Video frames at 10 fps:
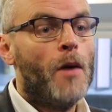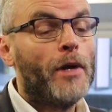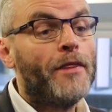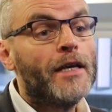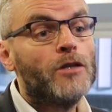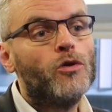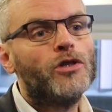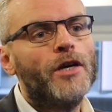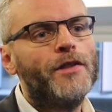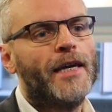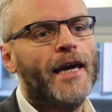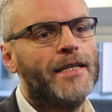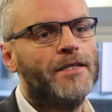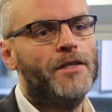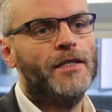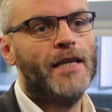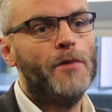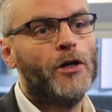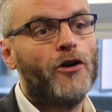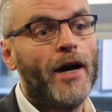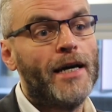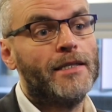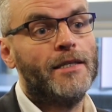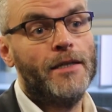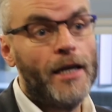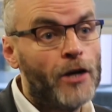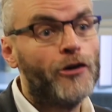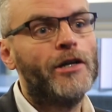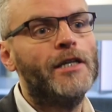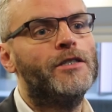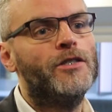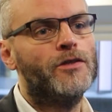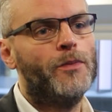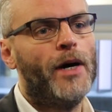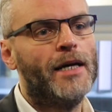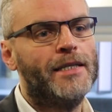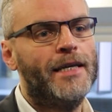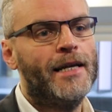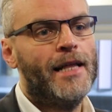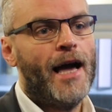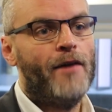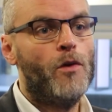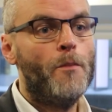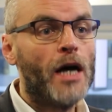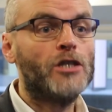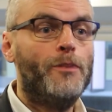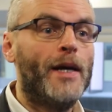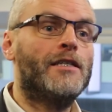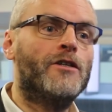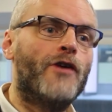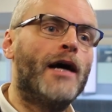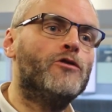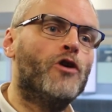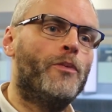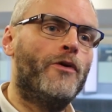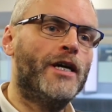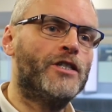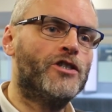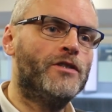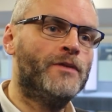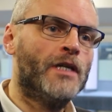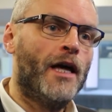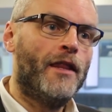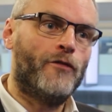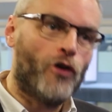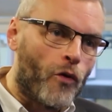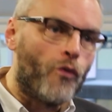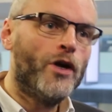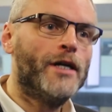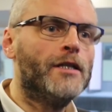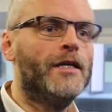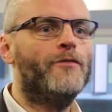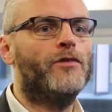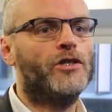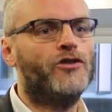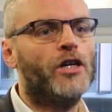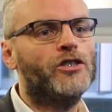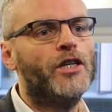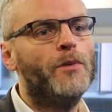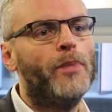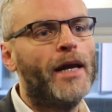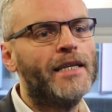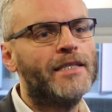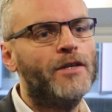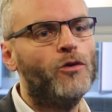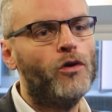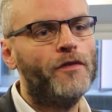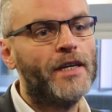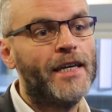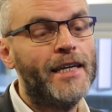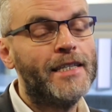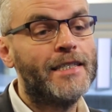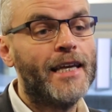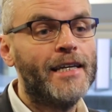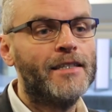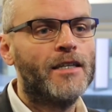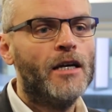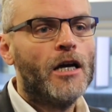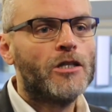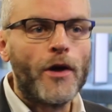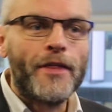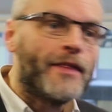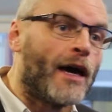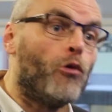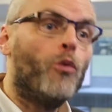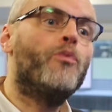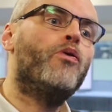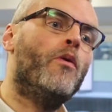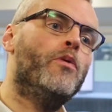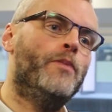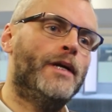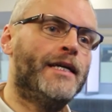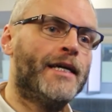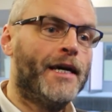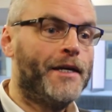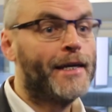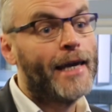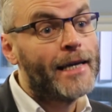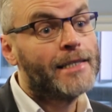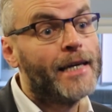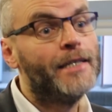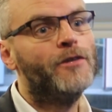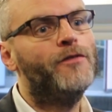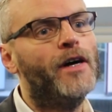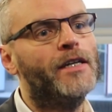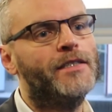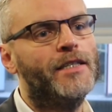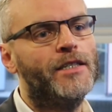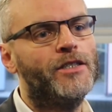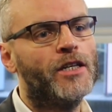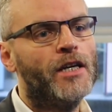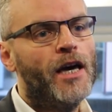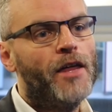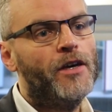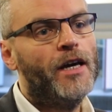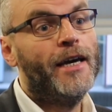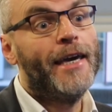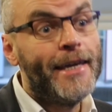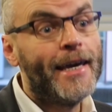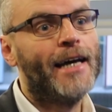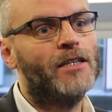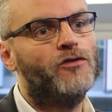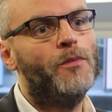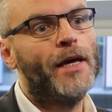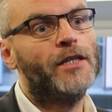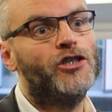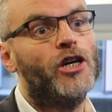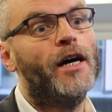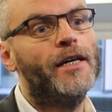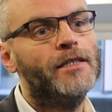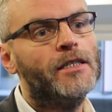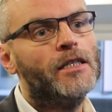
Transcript: But I think it's also the case that the Democrats, Hillary Clinton's party, have a much better ground operation. They've got real infrastructure in place in all of the key states. So I think that will probably negate any advantage that he has from that shy